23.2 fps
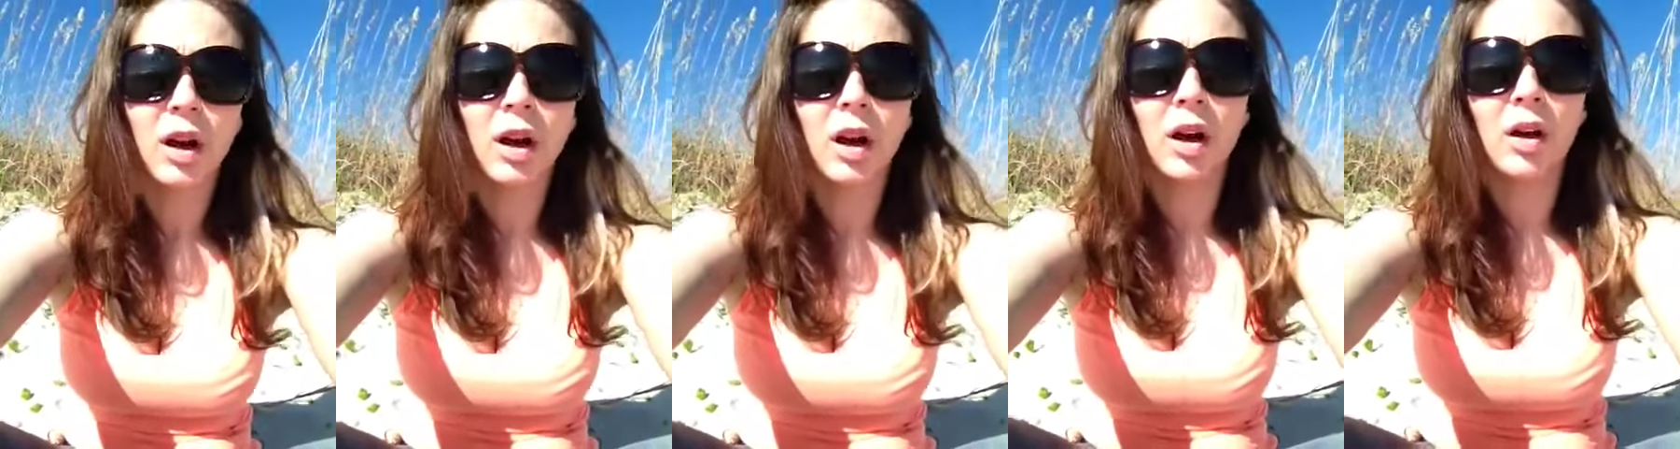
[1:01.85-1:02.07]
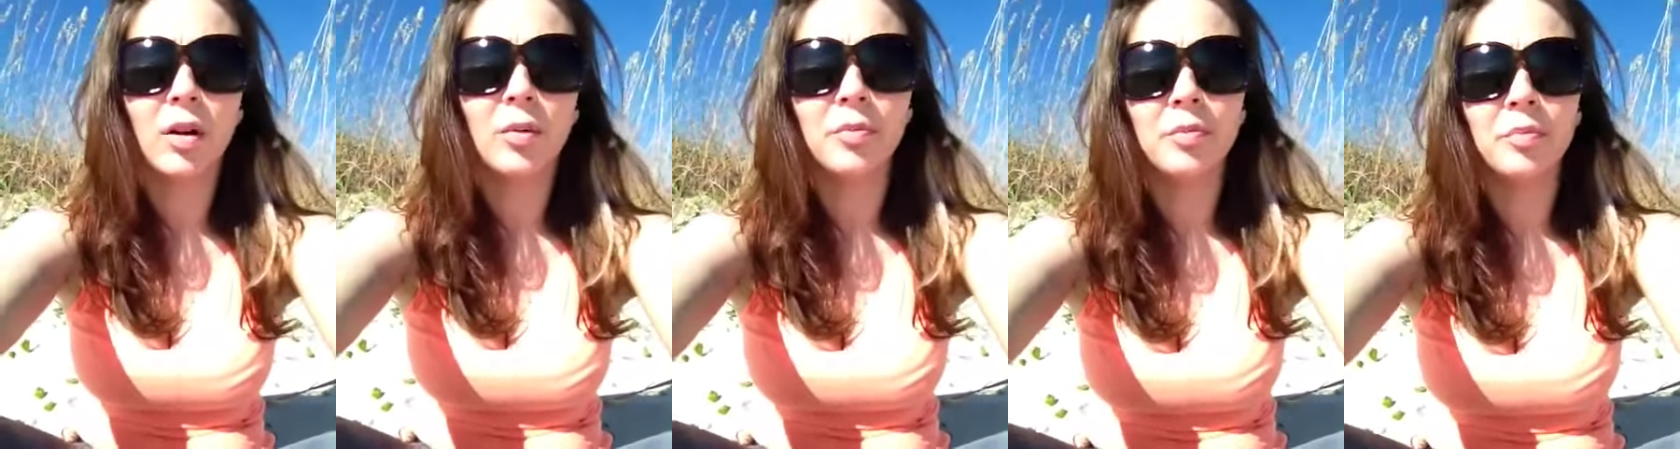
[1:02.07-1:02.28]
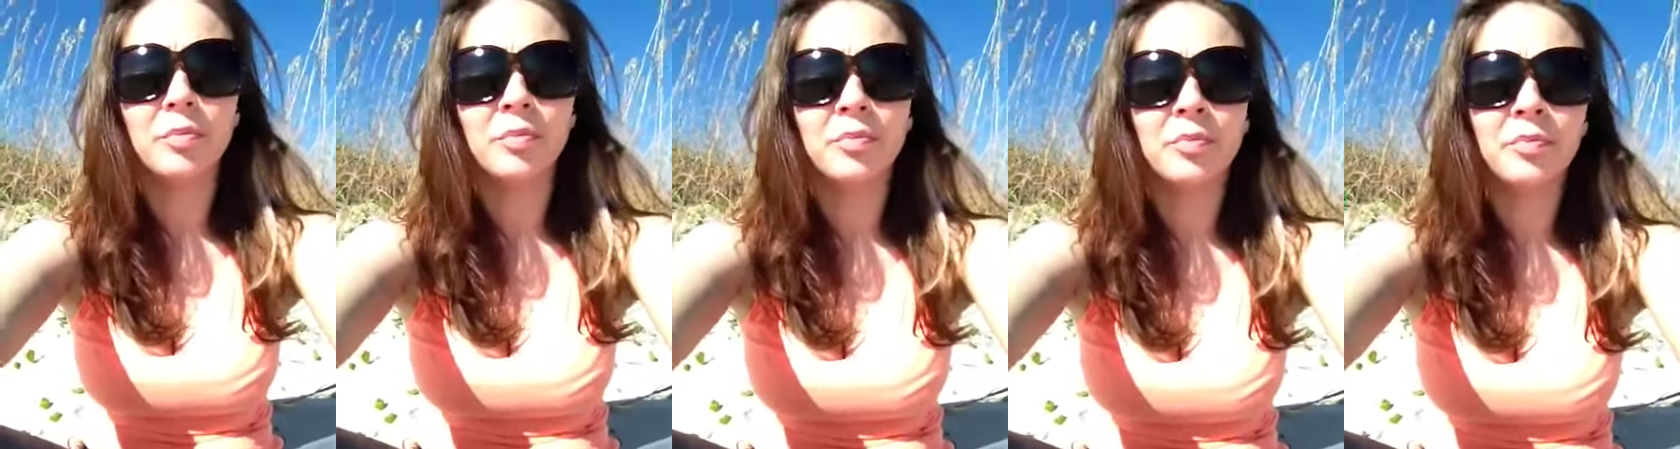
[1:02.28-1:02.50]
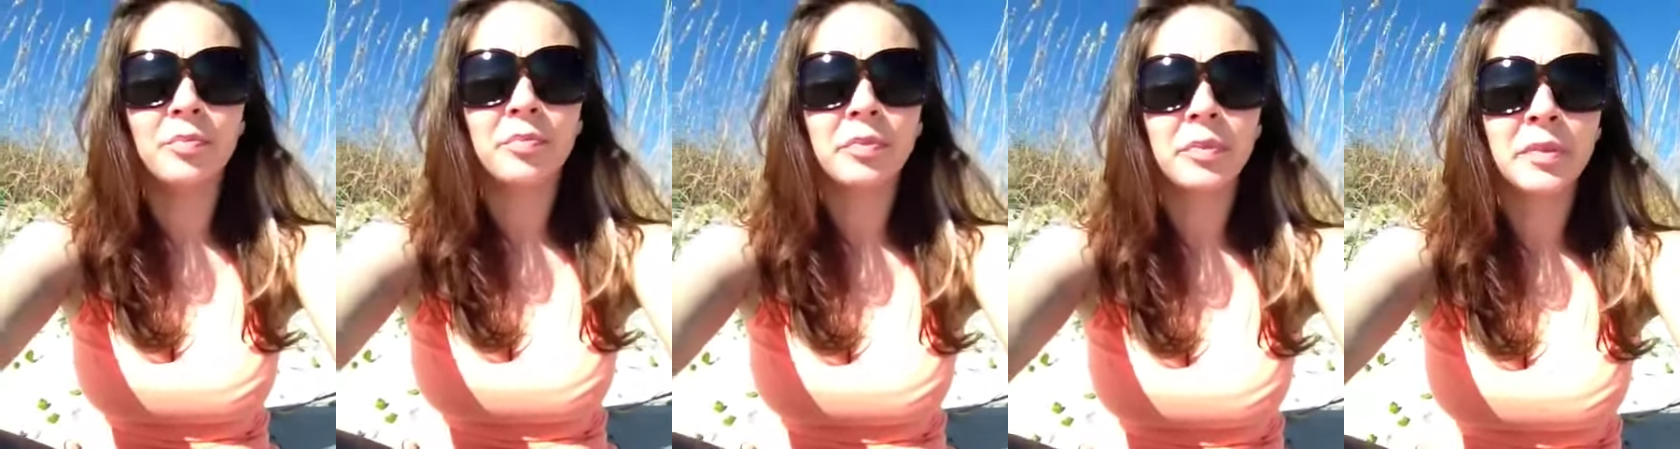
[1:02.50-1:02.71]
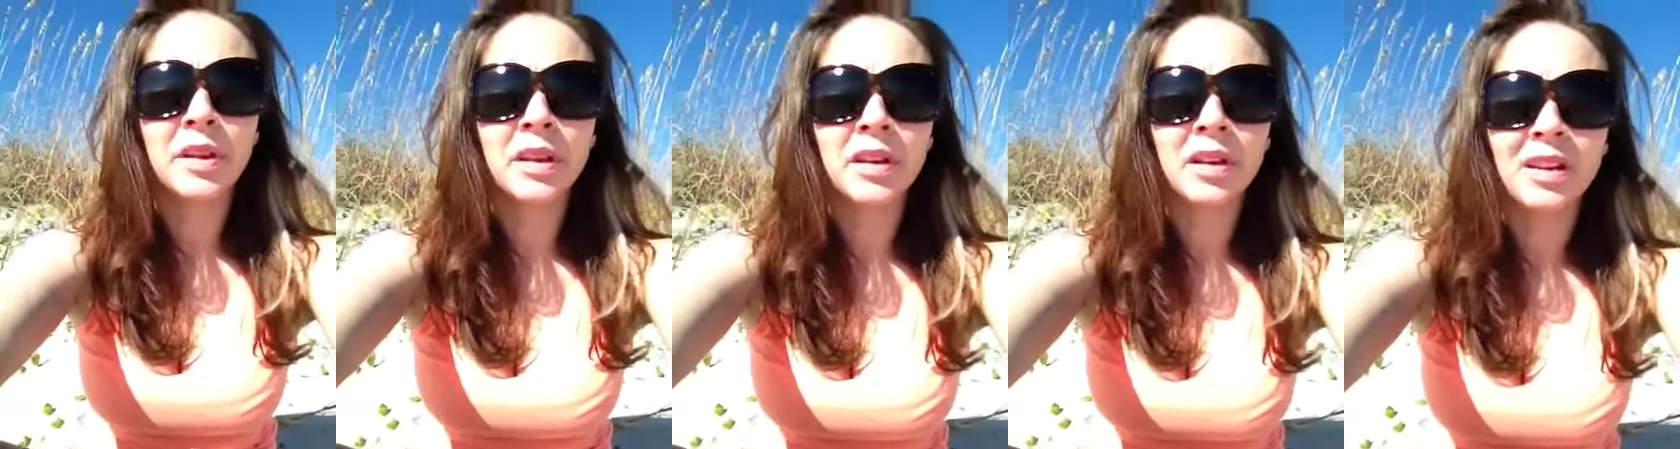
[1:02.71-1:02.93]
um,
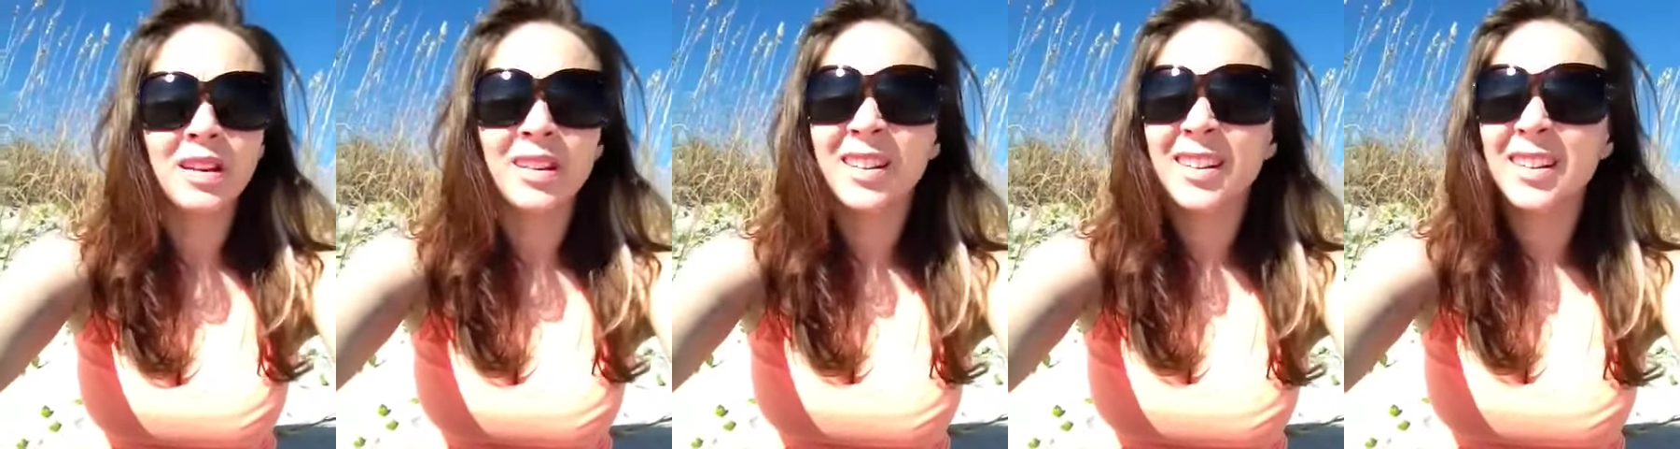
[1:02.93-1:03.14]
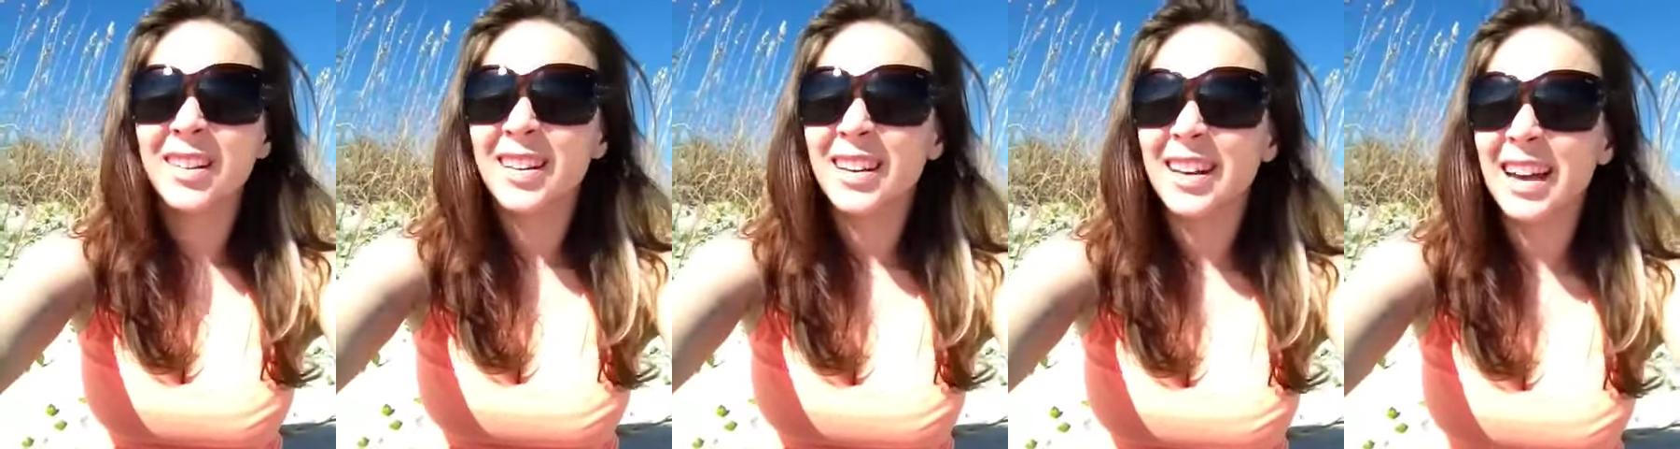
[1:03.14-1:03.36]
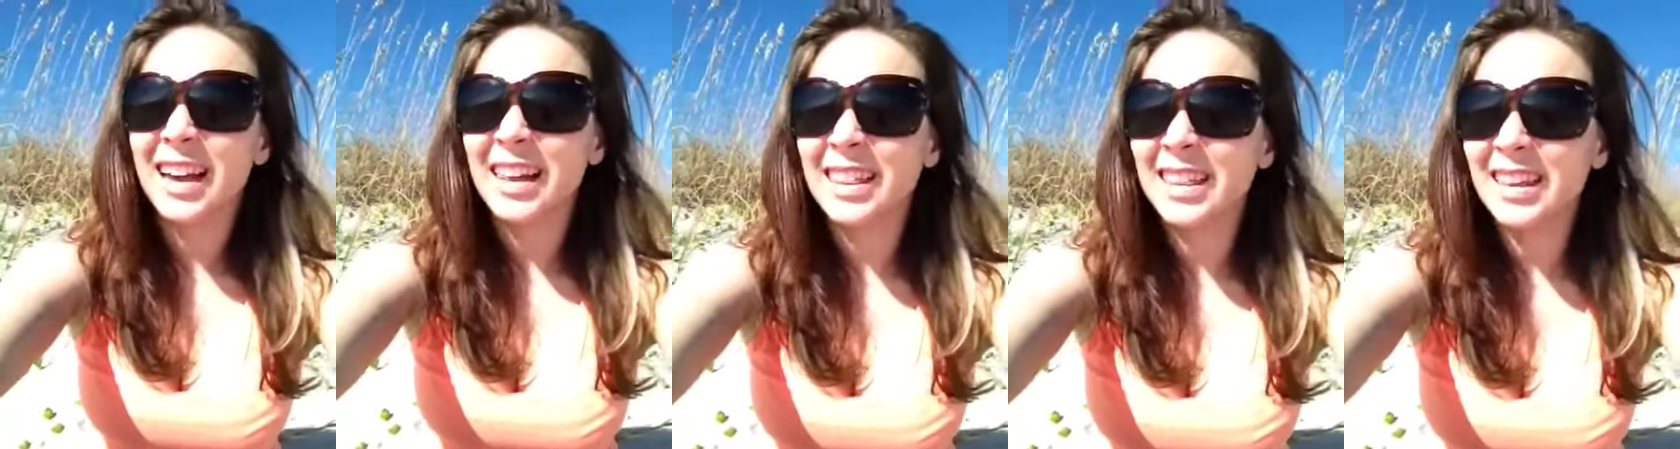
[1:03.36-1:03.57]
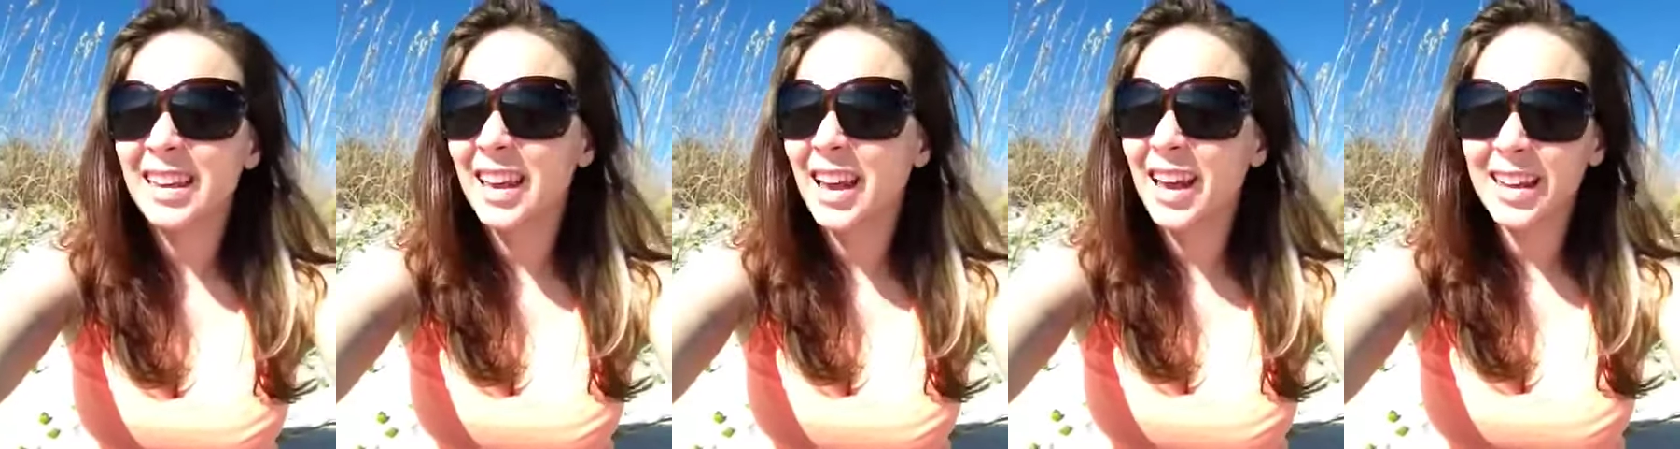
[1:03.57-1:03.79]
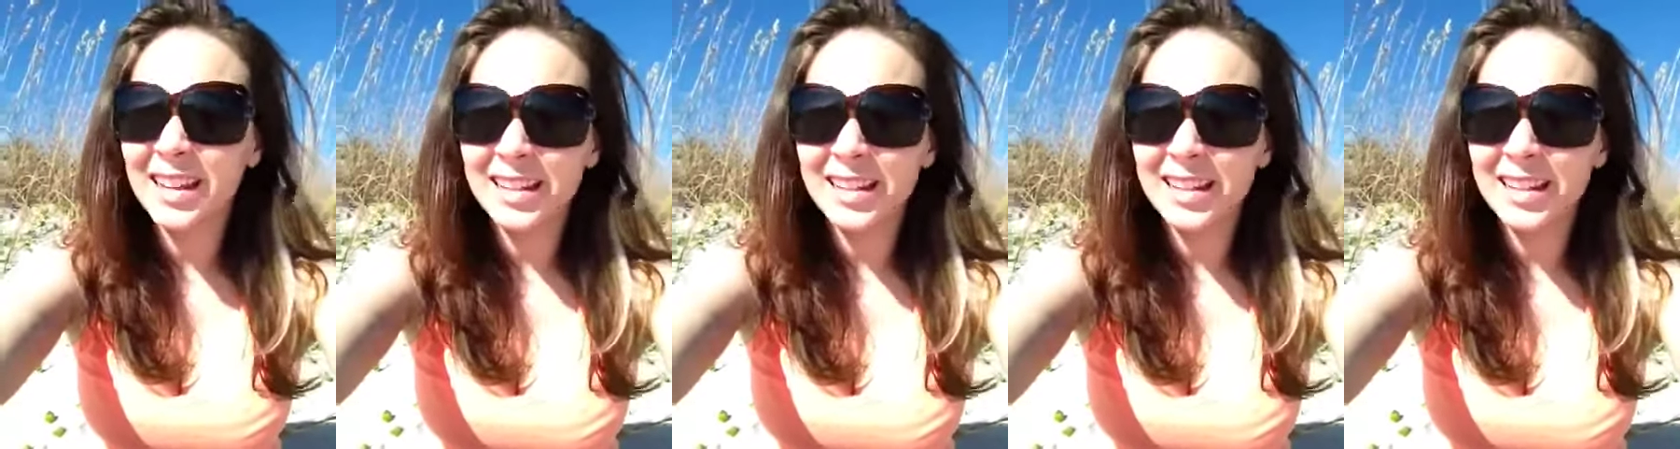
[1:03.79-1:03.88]
I think I